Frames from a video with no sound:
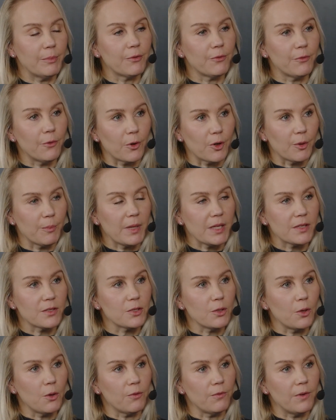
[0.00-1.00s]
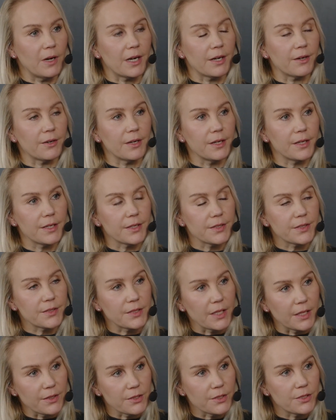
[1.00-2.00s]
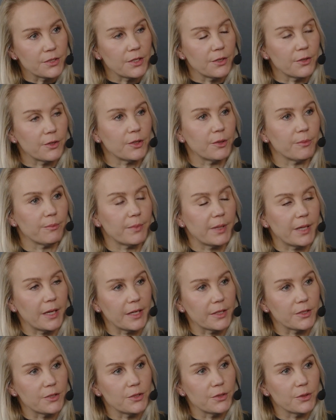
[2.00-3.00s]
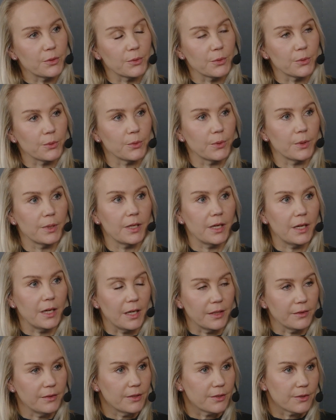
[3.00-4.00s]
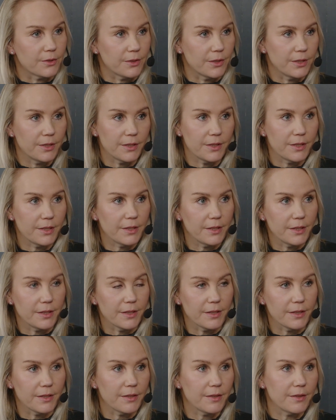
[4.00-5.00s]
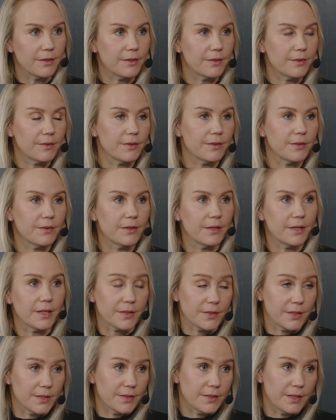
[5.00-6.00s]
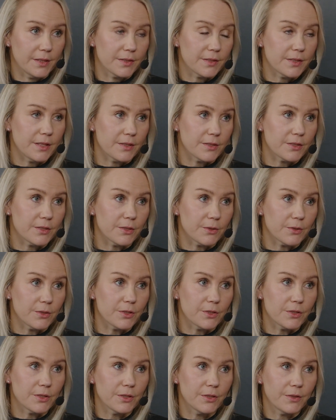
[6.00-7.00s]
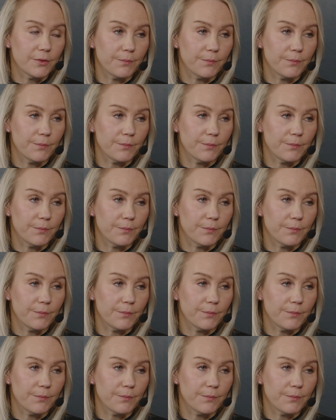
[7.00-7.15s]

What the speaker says: performance of our sensor compared to other existing sensors?